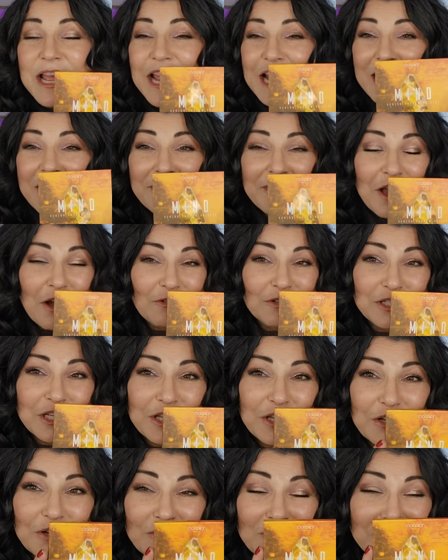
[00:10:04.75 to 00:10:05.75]
in a
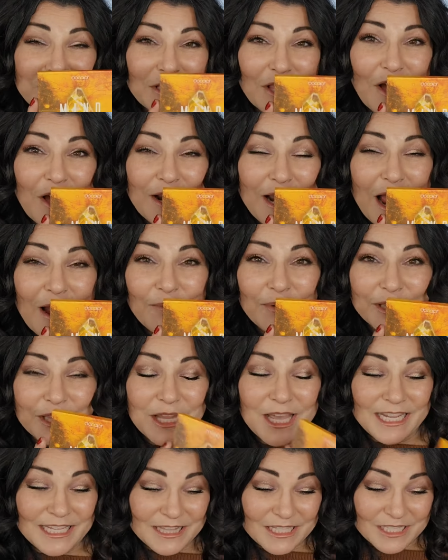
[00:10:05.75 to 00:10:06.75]
thousand years thought I would
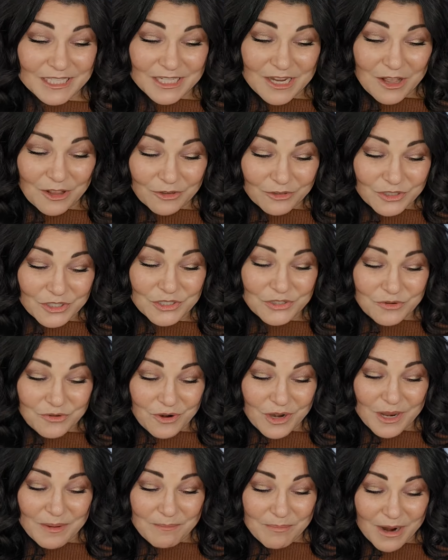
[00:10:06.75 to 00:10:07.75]
like this color
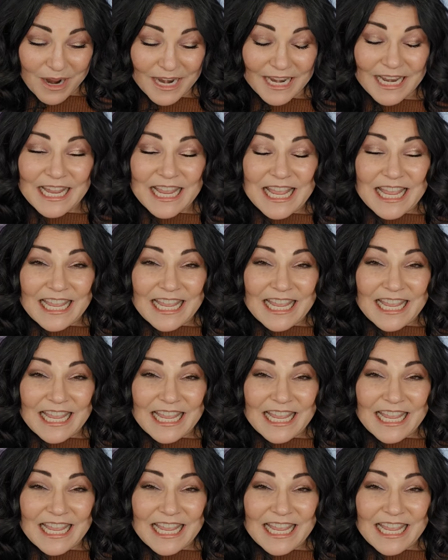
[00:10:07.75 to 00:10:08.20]
story, but